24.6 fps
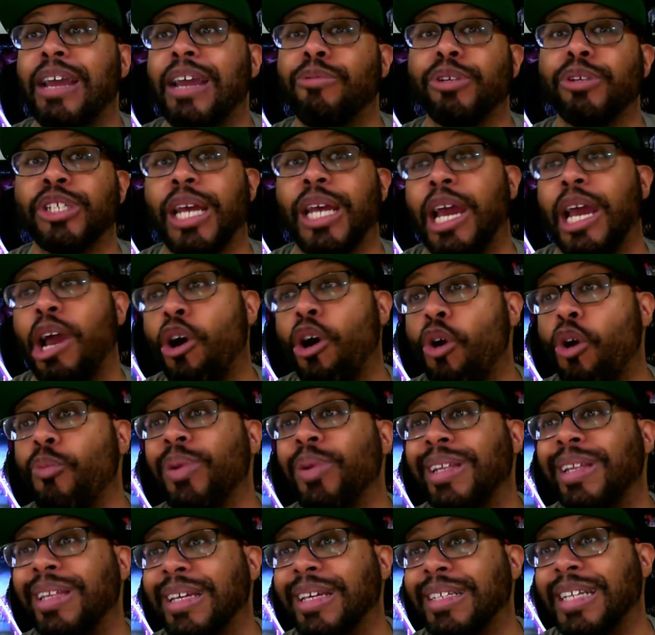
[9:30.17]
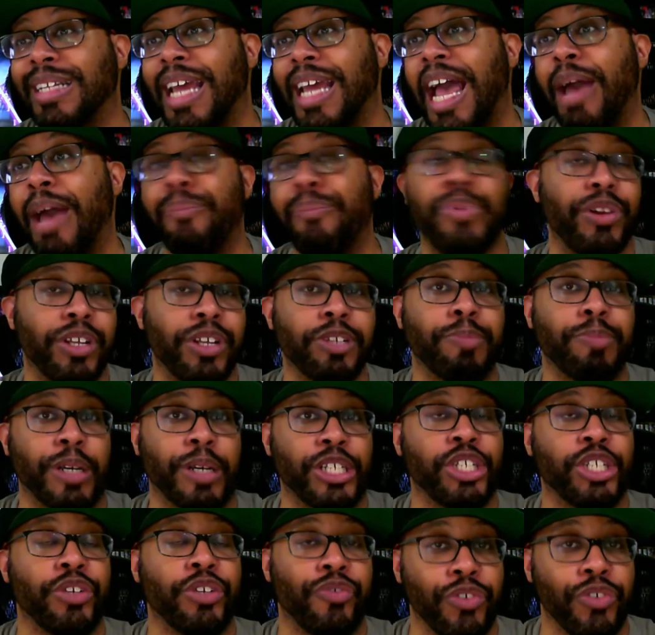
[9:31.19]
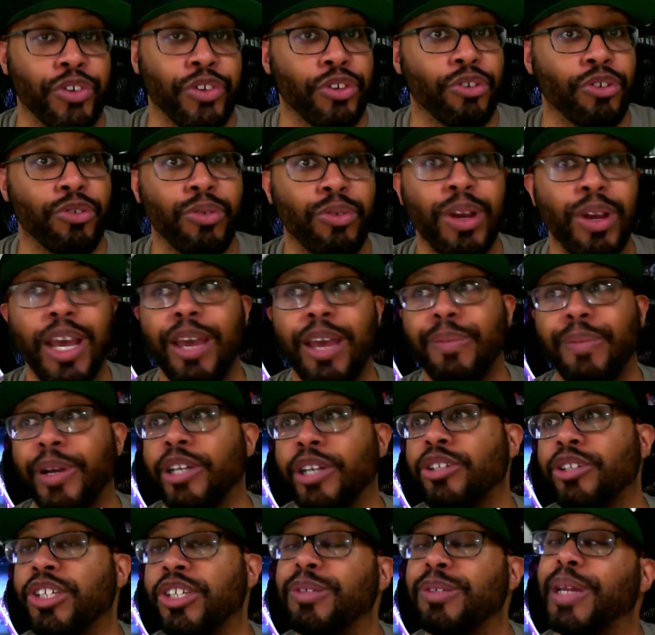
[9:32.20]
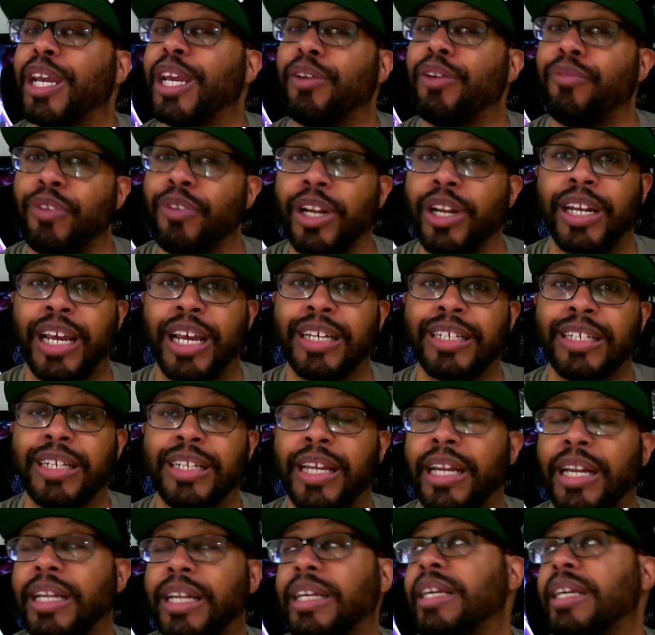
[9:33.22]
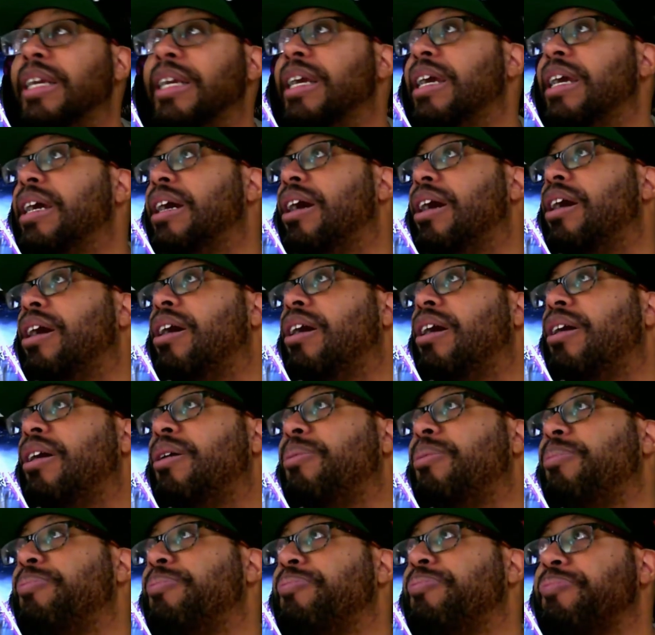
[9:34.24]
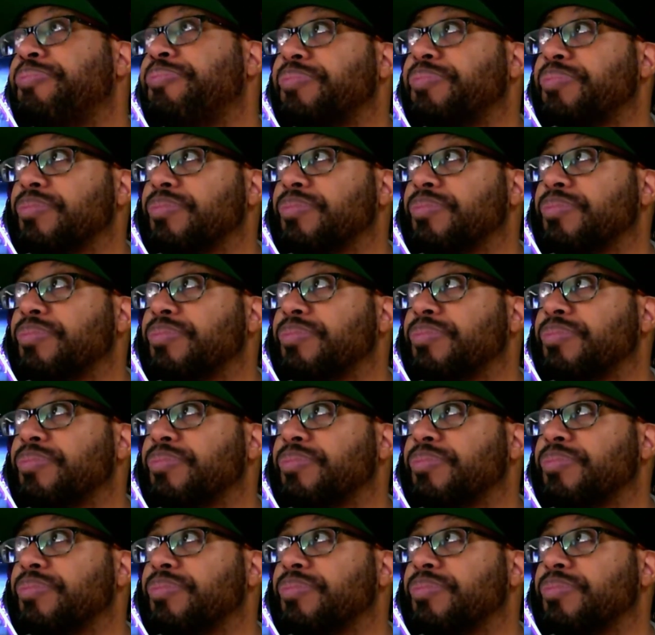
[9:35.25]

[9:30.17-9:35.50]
which I hope it doesn't happen, especially for you because you seem like a really nice lady. Um,